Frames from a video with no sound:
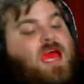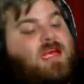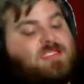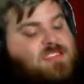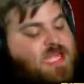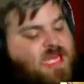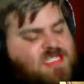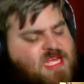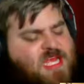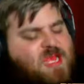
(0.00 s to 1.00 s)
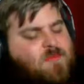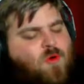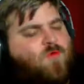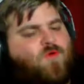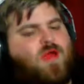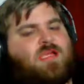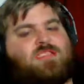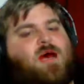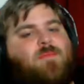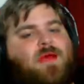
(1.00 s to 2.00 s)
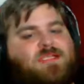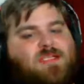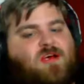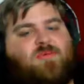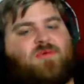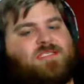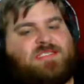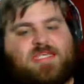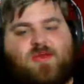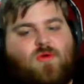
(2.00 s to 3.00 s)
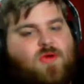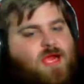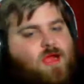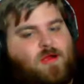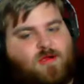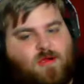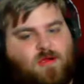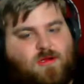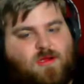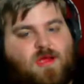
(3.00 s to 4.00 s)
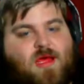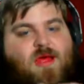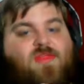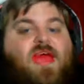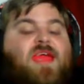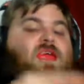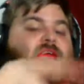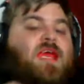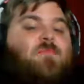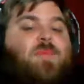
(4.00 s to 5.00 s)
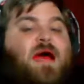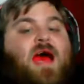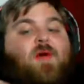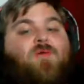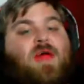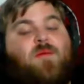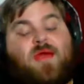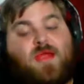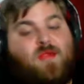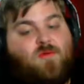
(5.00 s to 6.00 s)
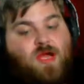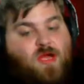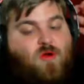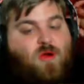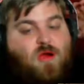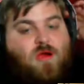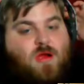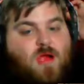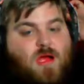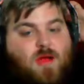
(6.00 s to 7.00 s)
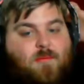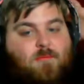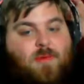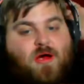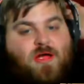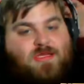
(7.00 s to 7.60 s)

has Disney and Marvel has not messed up a single character. They could get by without making it rated R. But